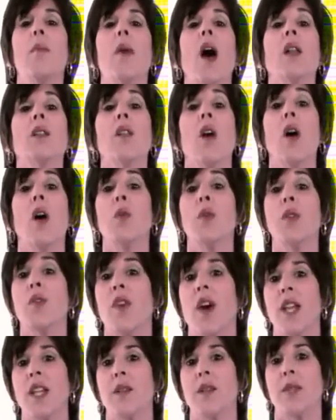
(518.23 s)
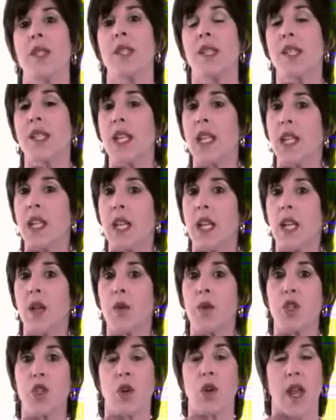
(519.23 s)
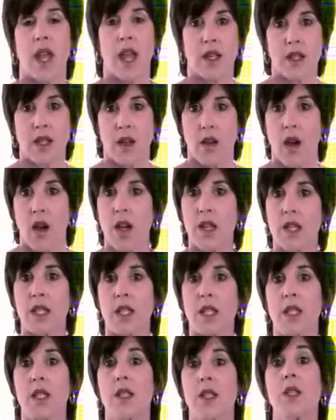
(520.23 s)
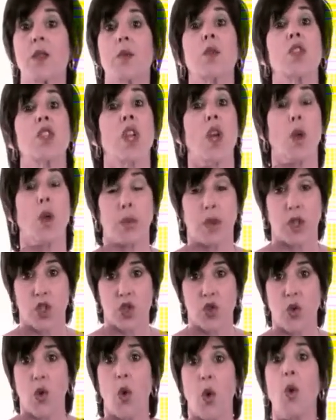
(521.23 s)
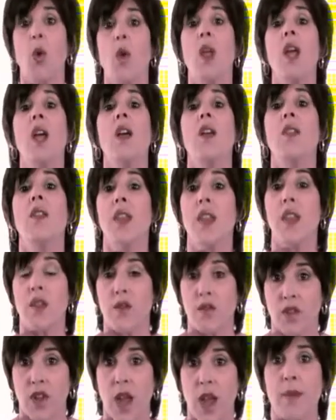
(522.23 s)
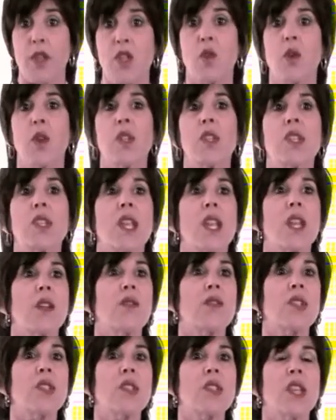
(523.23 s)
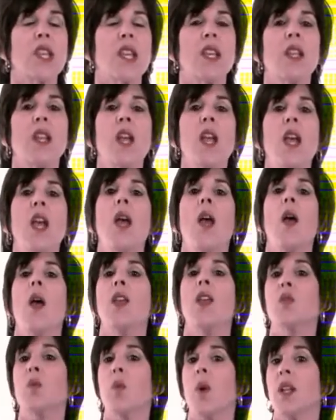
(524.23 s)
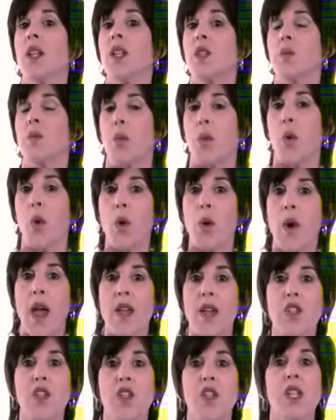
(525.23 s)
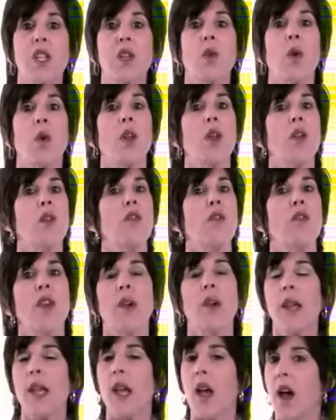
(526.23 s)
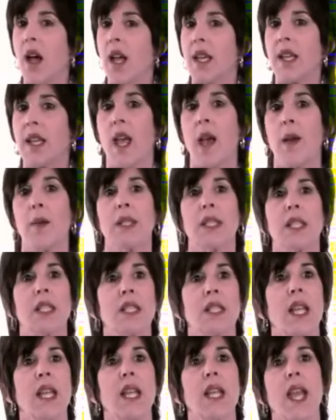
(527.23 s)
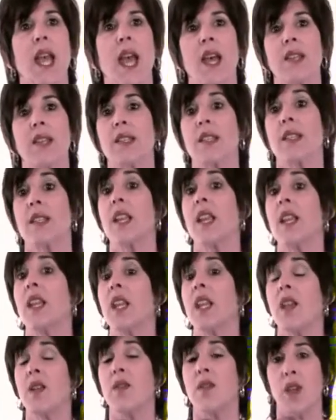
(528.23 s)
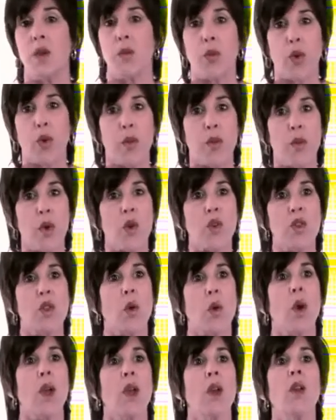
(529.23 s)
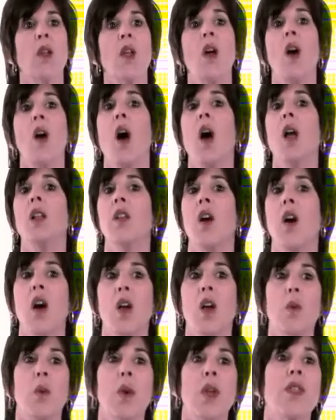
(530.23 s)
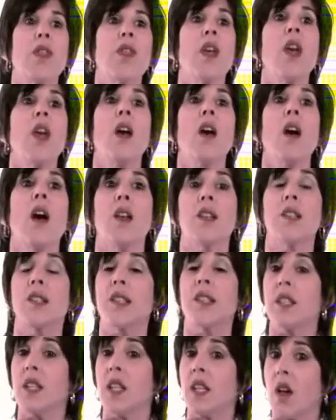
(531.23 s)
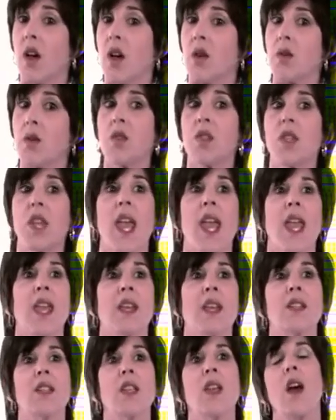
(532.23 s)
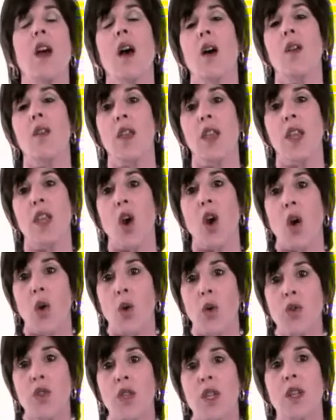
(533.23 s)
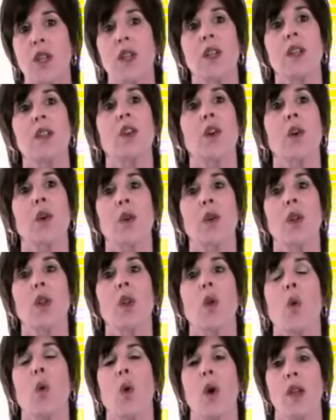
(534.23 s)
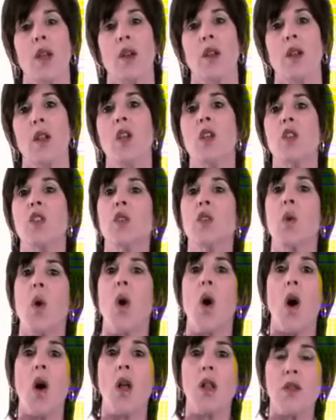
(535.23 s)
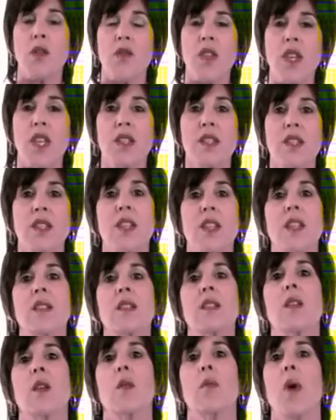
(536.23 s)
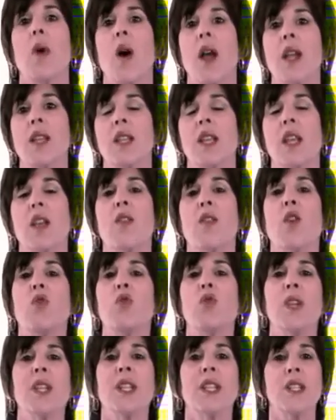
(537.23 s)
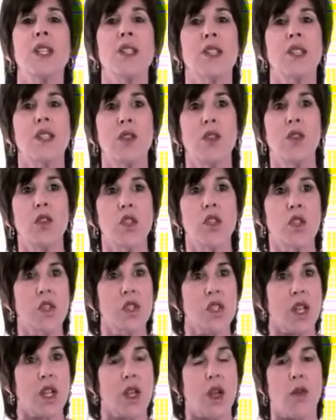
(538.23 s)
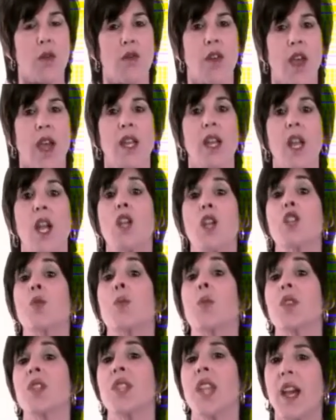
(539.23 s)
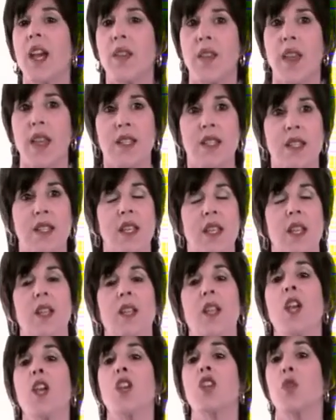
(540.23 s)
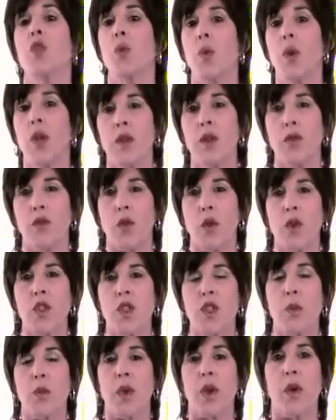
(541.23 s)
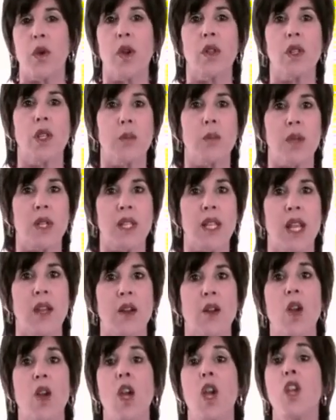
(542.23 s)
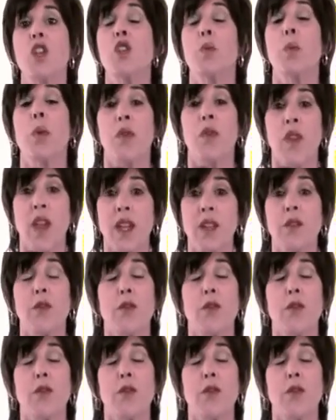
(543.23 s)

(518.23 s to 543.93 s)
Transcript: along with vitamin C and E, which are antioxidants, which help control the inflammatory state of the skin, as well as borage seed oil, very high in gamma-linoleic acid, and evening primrose oil, along with silicones and the oat kernel oil. So all of these things combine to give a really synergistic effect to protect that skin, to reinforce the barrier lipid layer, to prevent